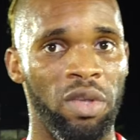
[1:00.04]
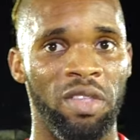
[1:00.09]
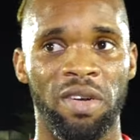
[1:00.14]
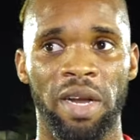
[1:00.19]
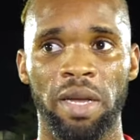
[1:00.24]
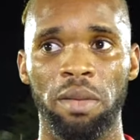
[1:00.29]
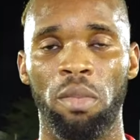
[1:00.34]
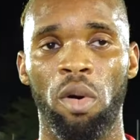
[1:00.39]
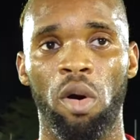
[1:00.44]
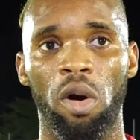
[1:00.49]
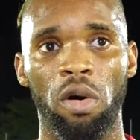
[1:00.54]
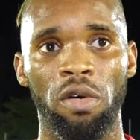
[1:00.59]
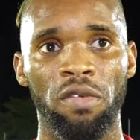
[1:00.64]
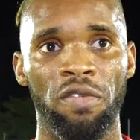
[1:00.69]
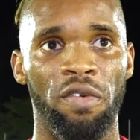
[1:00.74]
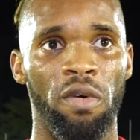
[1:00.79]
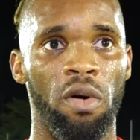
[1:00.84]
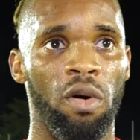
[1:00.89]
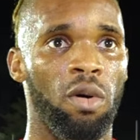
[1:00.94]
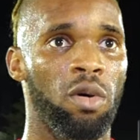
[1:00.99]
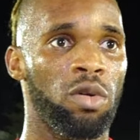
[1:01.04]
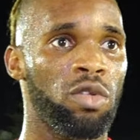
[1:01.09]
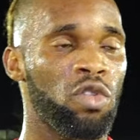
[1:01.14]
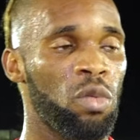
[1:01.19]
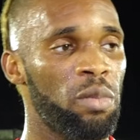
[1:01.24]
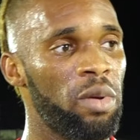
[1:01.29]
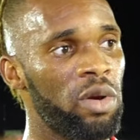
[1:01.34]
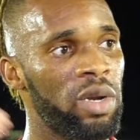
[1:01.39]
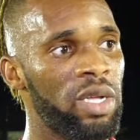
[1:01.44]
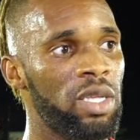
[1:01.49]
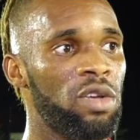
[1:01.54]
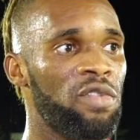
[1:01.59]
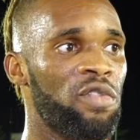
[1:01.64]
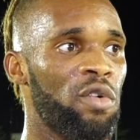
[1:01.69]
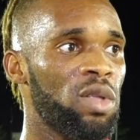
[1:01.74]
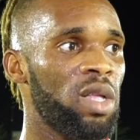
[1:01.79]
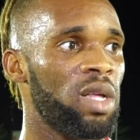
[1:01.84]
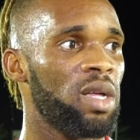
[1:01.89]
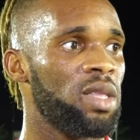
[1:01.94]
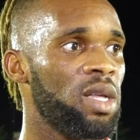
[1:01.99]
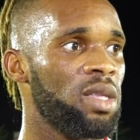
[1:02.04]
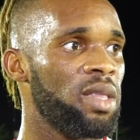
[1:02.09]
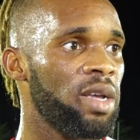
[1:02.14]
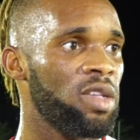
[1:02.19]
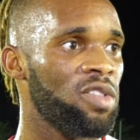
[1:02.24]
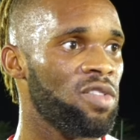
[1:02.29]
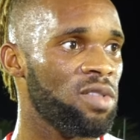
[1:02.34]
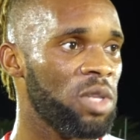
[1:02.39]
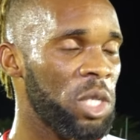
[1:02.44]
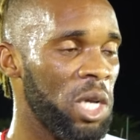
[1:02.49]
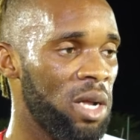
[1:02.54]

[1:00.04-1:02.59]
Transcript: will train more to be ready for the next